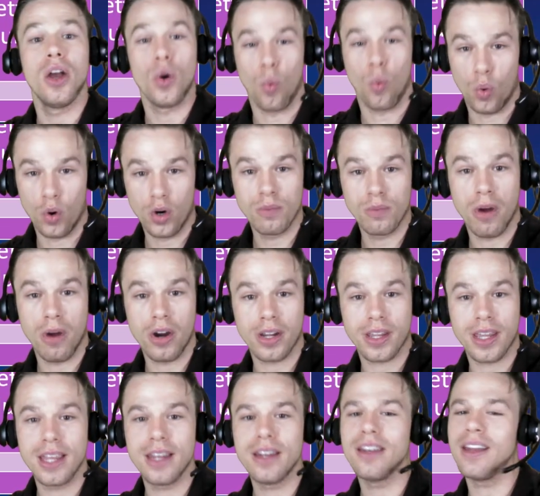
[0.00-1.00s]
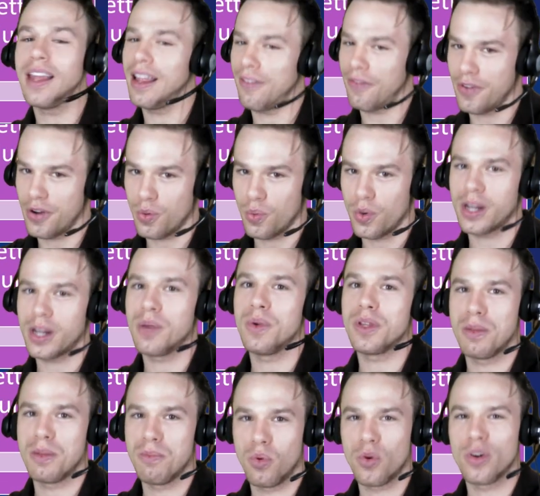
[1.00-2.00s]
Word marking, if you're working with
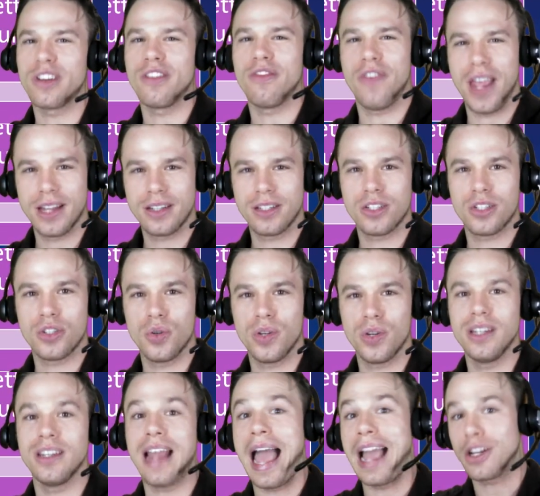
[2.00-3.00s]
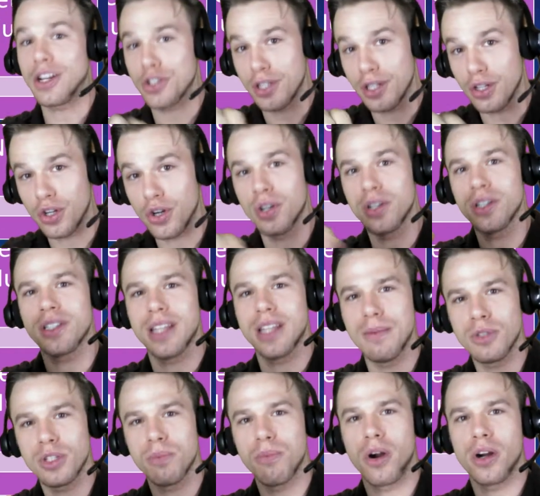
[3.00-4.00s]
a more advanced student, actually encourage them
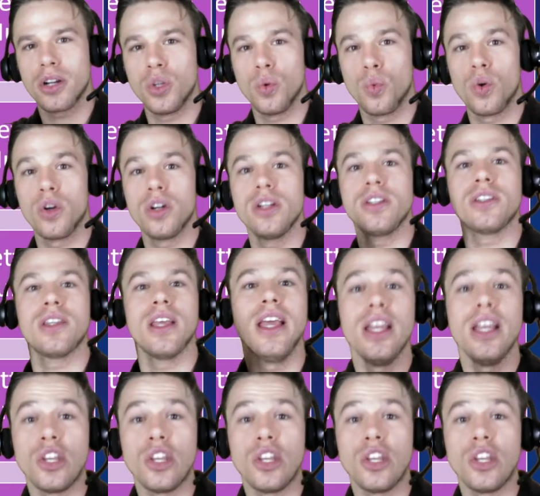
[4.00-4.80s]
to mark the words.